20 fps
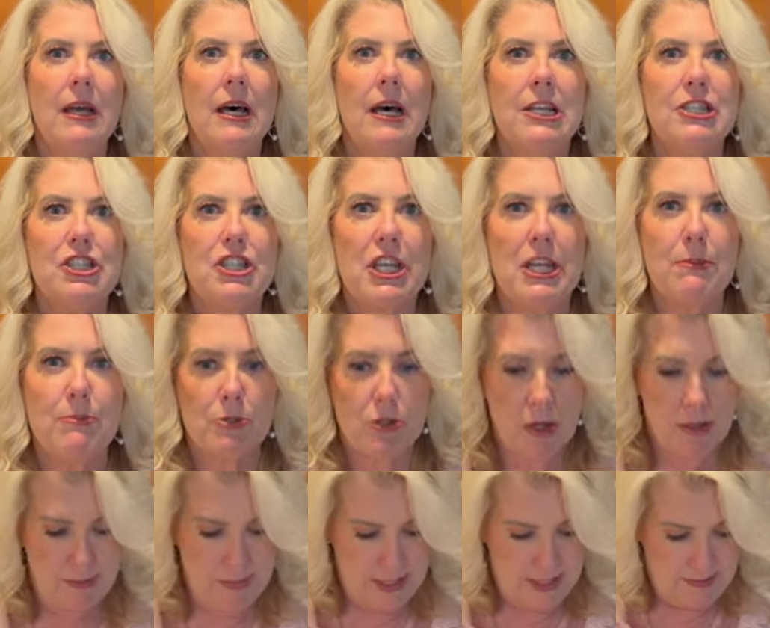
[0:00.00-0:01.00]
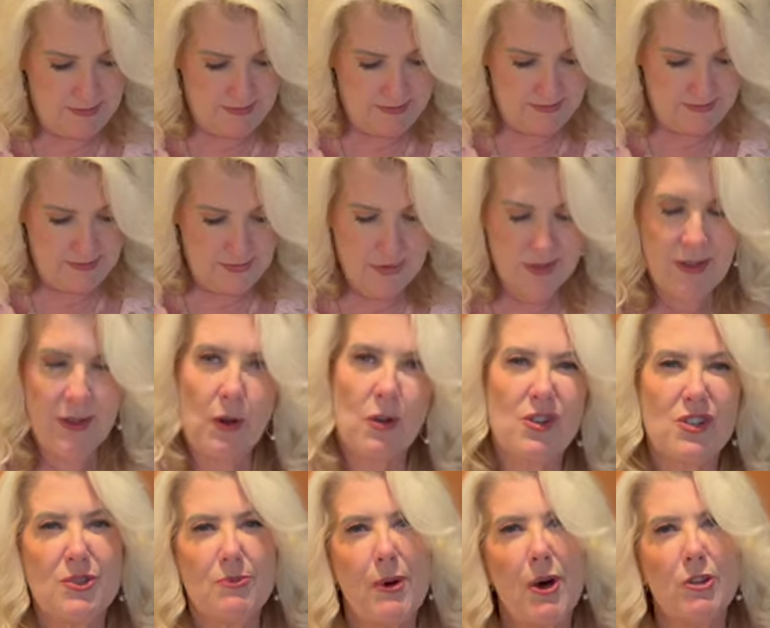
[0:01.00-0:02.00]
a cheap treatment, or a
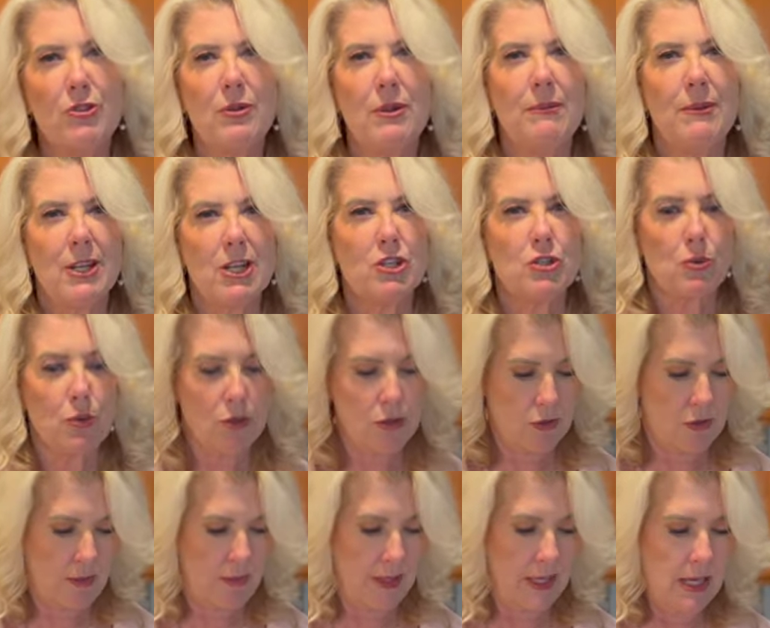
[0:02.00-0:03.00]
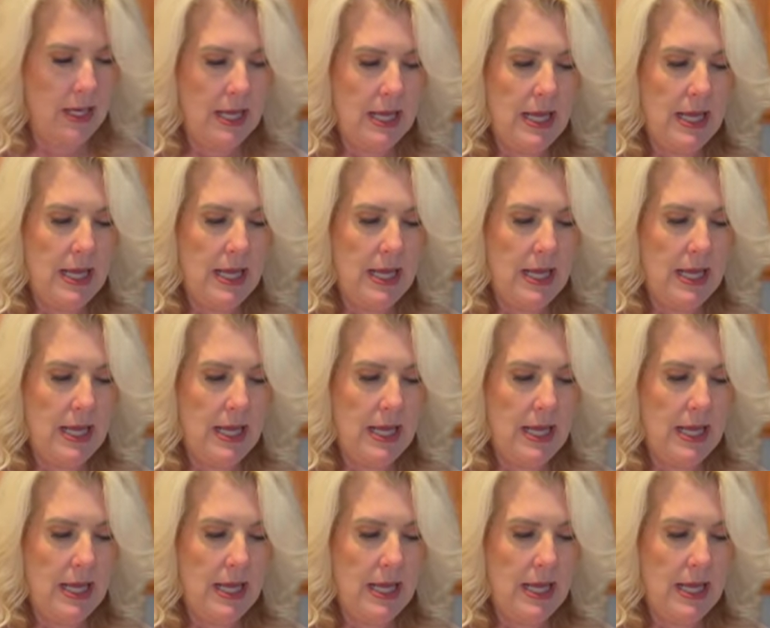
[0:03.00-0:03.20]
small treatment, a short treatment.